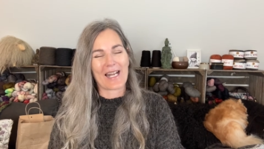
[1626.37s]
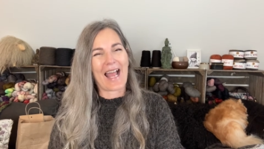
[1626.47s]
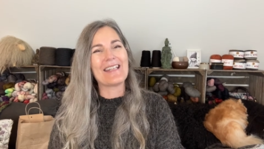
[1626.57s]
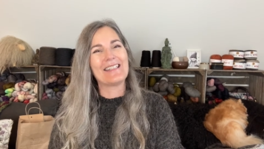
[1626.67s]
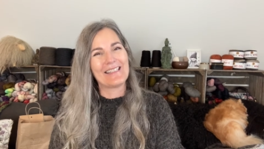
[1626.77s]

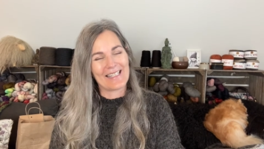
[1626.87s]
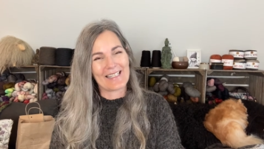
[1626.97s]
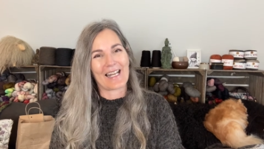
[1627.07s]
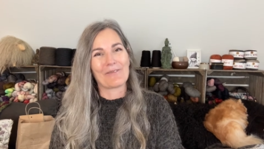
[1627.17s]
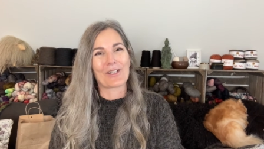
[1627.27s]
I did
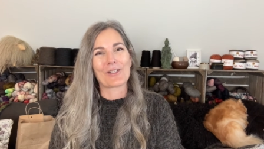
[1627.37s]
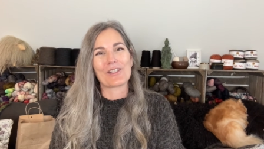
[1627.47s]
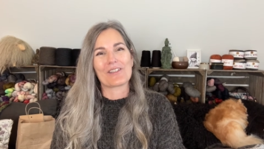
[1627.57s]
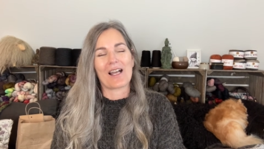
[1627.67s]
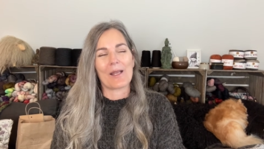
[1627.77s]
have a
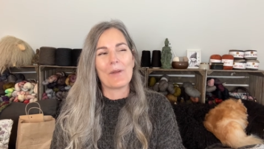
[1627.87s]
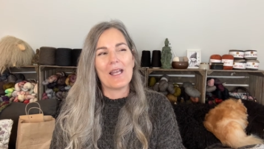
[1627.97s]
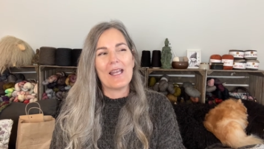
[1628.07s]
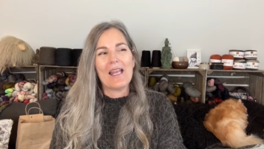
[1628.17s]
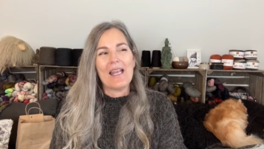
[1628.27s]
good time.
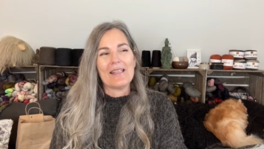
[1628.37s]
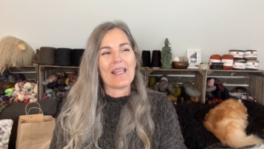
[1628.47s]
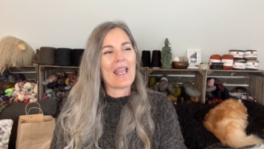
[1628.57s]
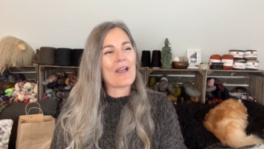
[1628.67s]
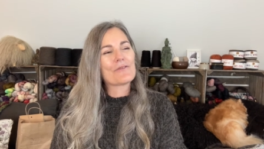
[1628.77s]

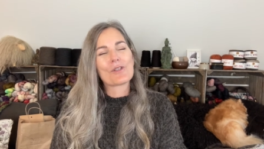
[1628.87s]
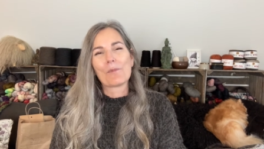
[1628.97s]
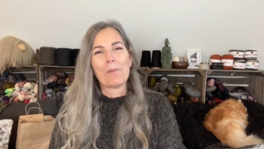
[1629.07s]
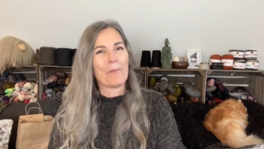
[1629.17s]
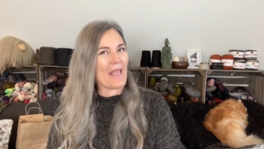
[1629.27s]
They have some
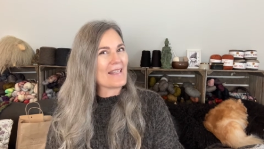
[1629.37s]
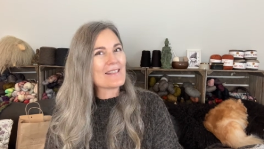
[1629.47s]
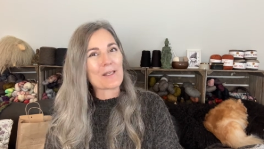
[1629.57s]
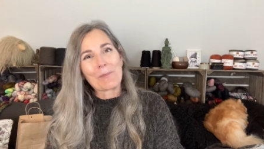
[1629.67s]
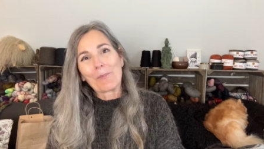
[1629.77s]

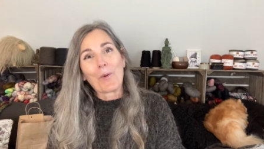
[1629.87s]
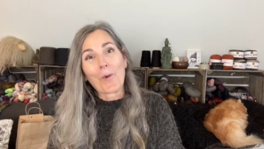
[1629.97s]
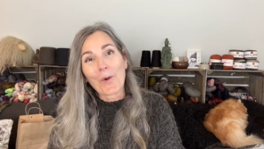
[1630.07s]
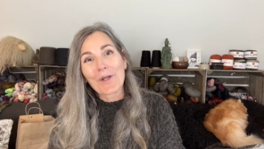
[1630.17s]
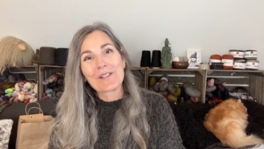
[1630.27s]
amazing
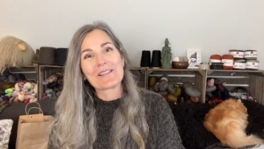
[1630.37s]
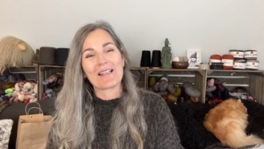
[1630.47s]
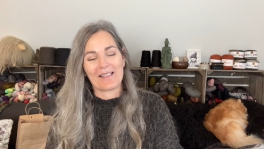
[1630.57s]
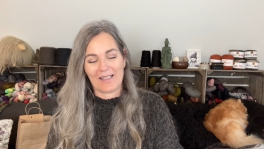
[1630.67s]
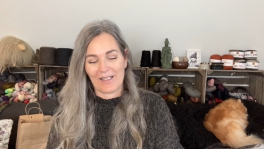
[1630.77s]
points,
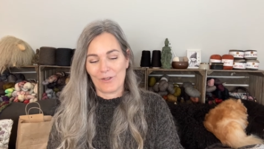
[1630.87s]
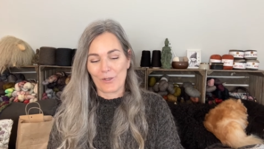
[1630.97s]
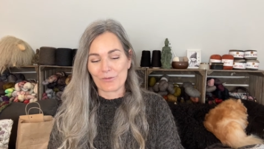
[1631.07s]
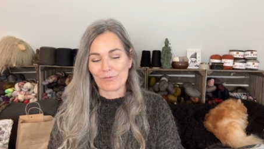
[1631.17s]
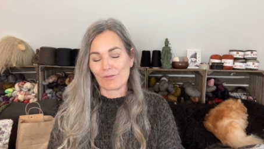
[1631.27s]
and and
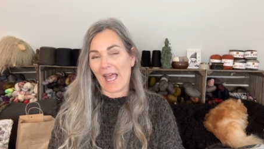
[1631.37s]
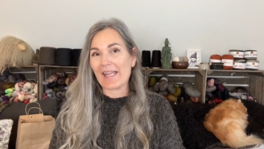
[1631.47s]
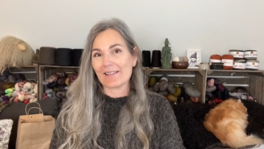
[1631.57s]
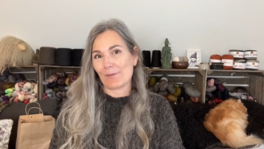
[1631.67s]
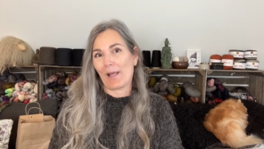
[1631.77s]
those
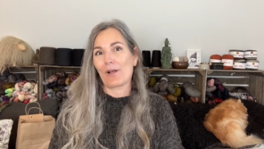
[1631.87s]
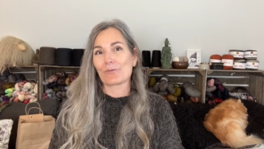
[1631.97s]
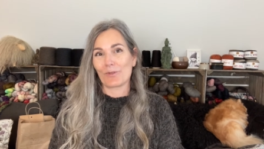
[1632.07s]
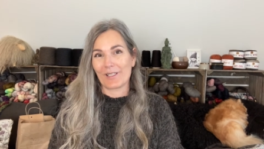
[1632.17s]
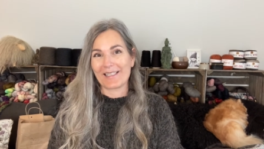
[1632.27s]
rants about
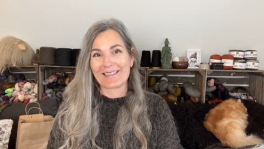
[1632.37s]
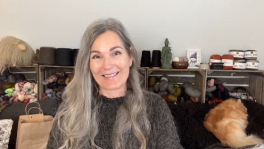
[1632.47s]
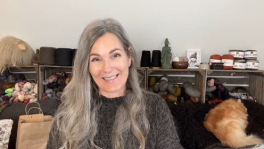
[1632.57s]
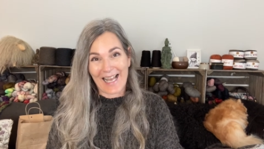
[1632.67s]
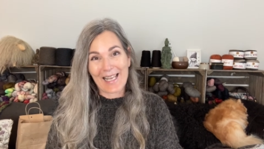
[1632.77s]
what it's
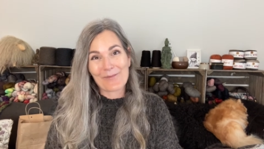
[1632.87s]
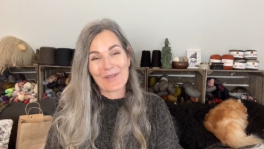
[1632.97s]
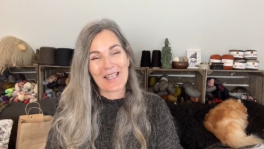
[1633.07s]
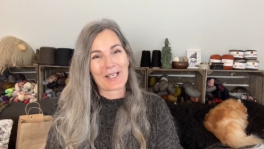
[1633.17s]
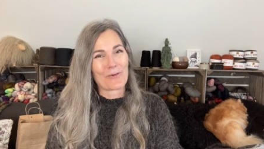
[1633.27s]
like
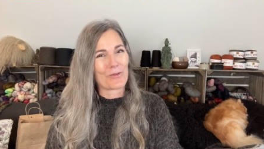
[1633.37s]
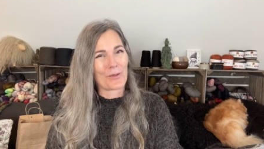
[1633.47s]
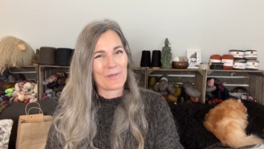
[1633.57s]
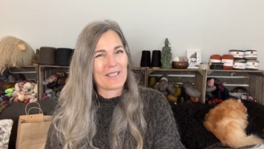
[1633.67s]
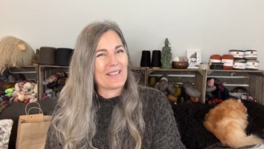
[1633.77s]
being a
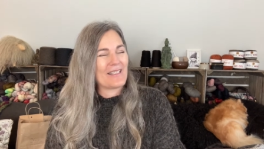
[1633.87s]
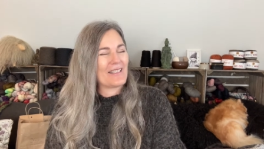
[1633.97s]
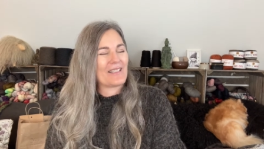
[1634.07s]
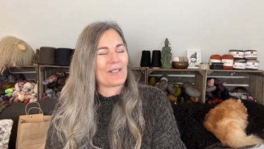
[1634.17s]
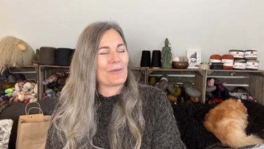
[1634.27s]
woman,
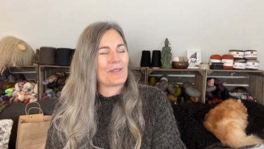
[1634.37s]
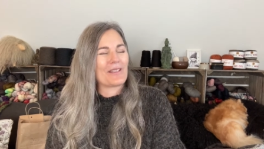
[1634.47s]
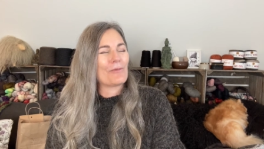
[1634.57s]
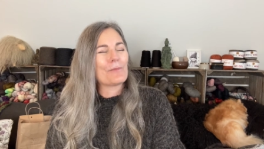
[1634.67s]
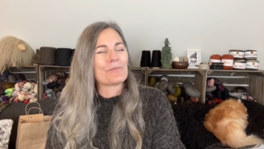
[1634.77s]
though they,
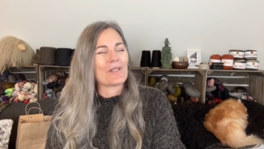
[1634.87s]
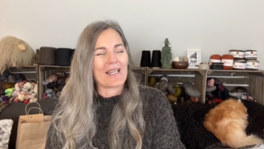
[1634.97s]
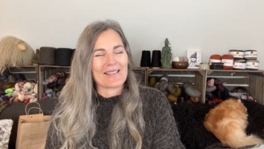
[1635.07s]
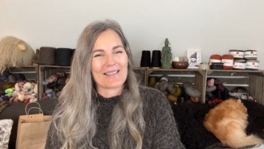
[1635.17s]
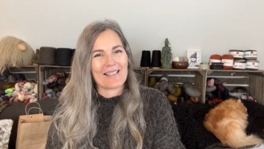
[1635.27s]
they were
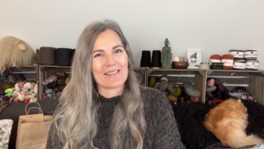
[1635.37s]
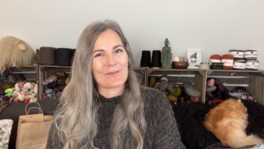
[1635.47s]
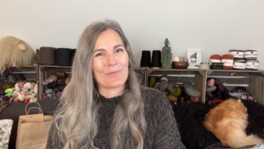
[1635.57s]
priceless.